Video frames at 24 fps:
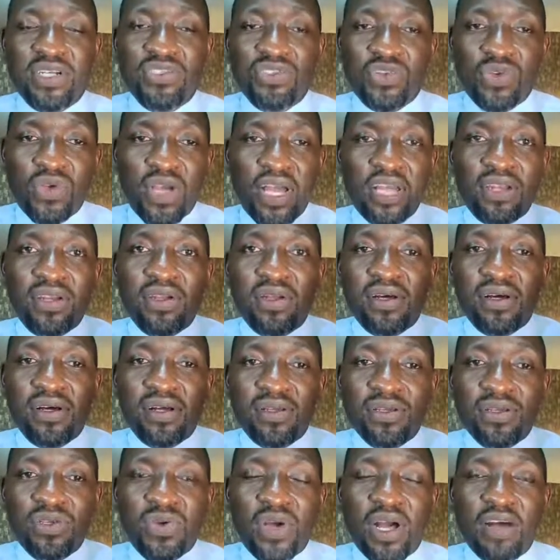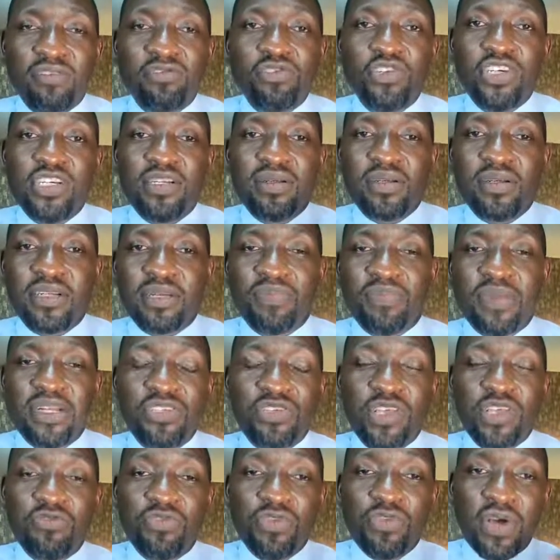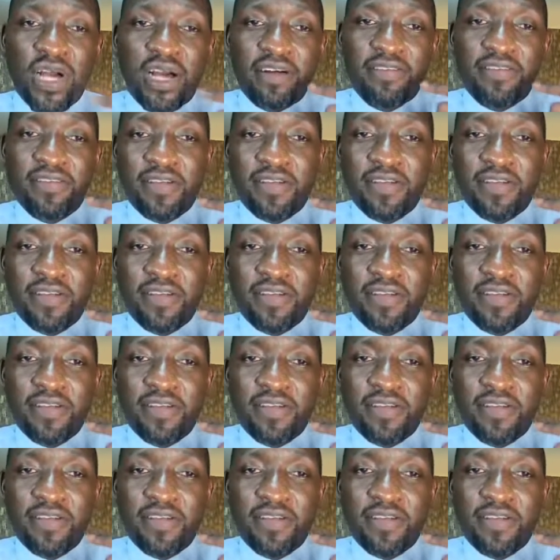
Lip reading: So you have to repeat. So if you have